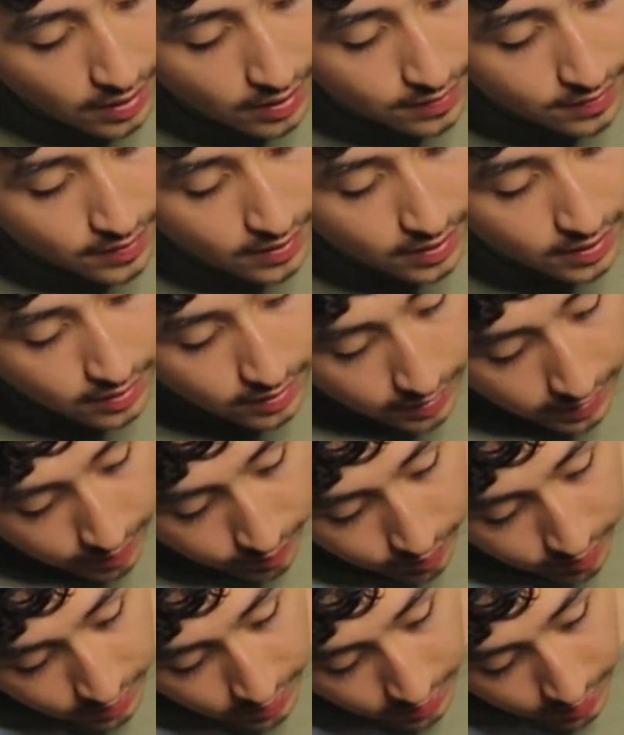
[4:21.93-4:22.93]
And then
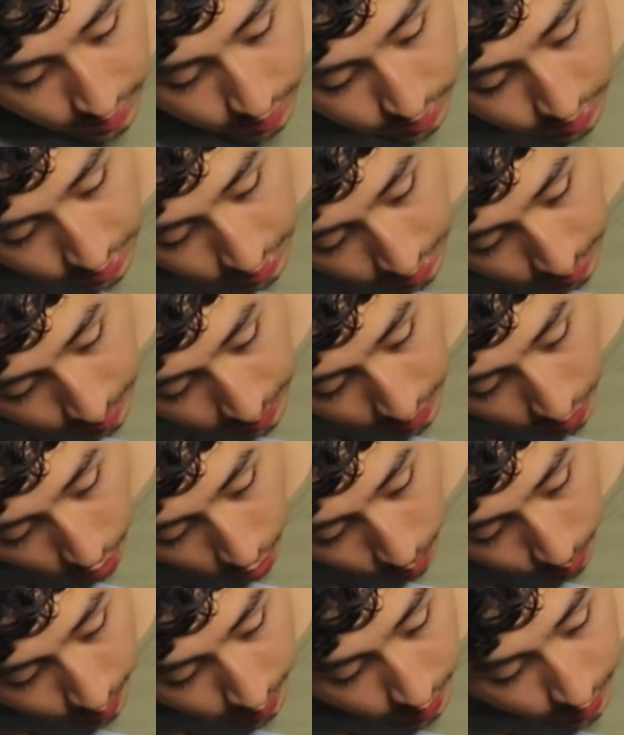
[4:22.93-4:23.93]
everything else is going to be
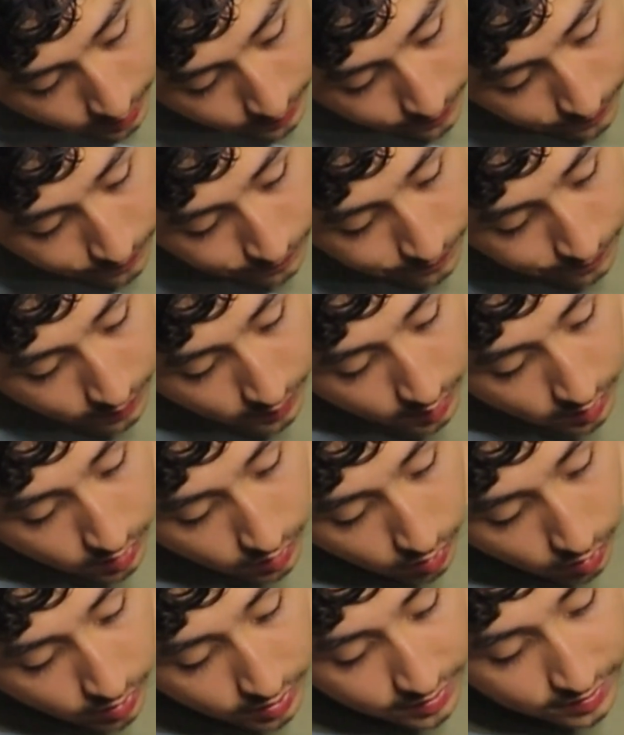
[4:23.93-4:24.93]
open.
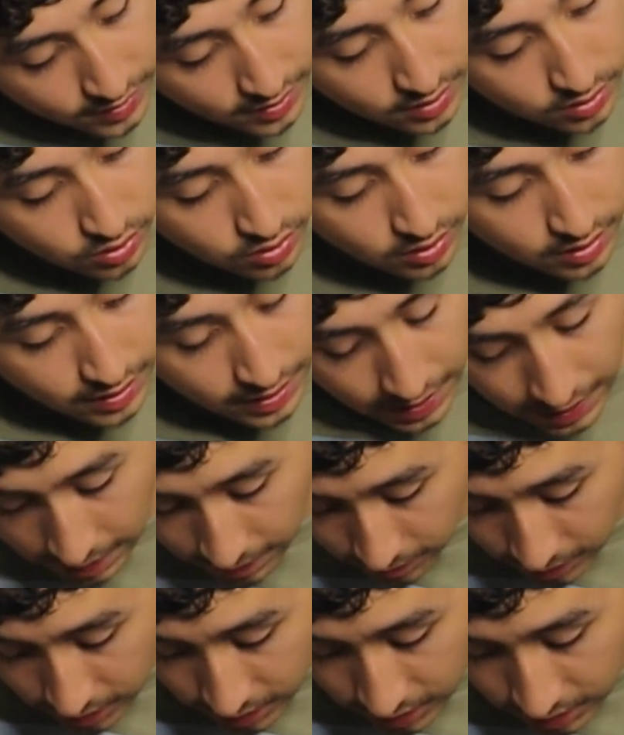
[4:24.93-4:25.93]
The only things you're going to
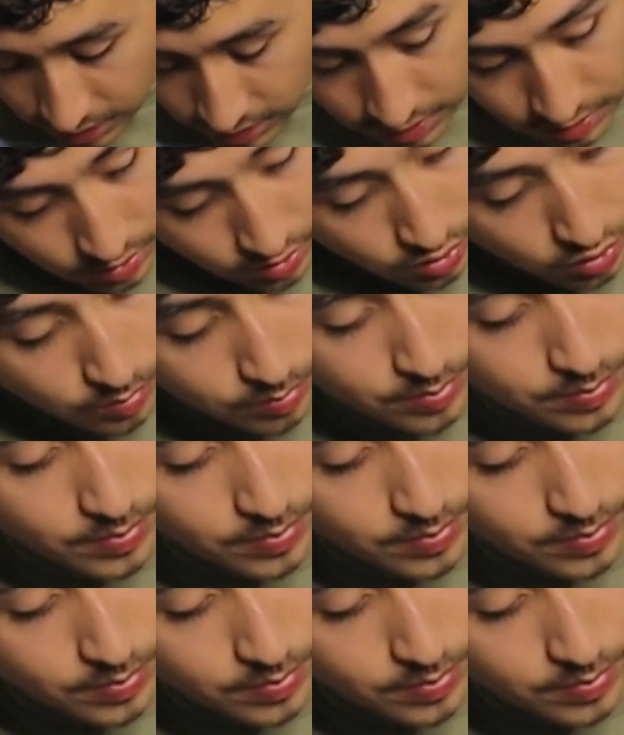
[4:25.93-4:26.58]
have is your